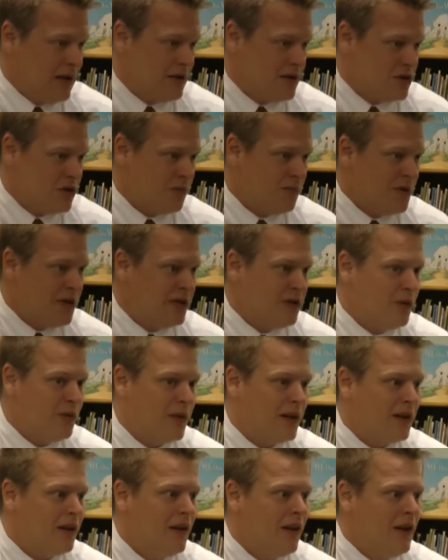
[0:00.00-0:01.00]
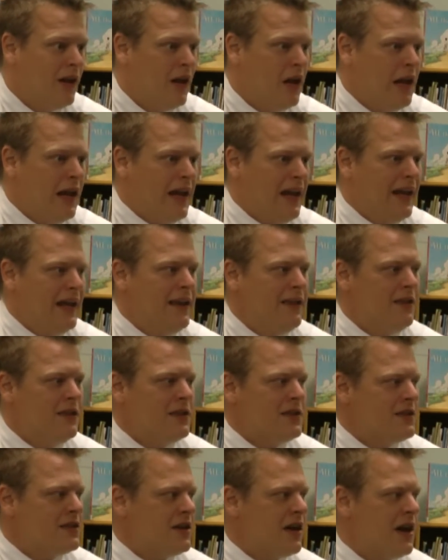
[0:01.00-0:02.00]
should be doing, in
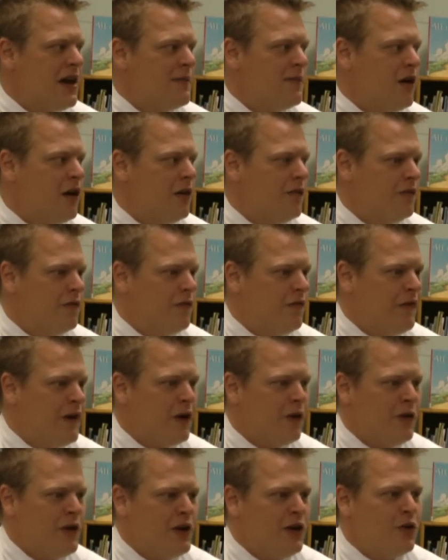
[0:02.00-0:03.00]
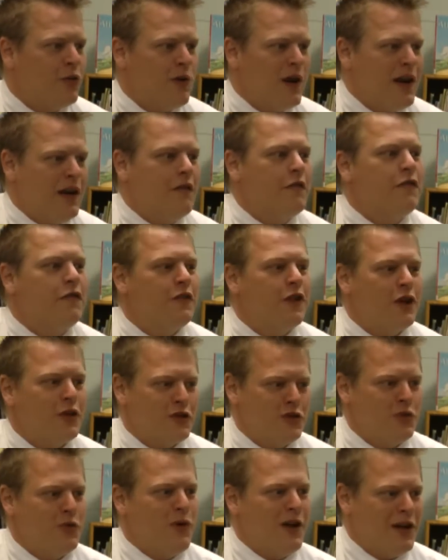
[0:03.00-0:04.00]
this time of very great
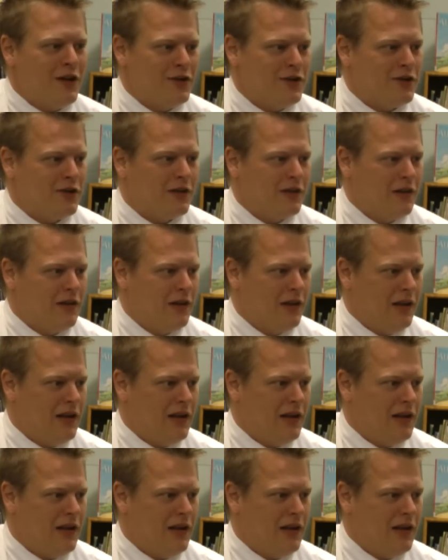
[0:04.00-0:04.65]
fluctuation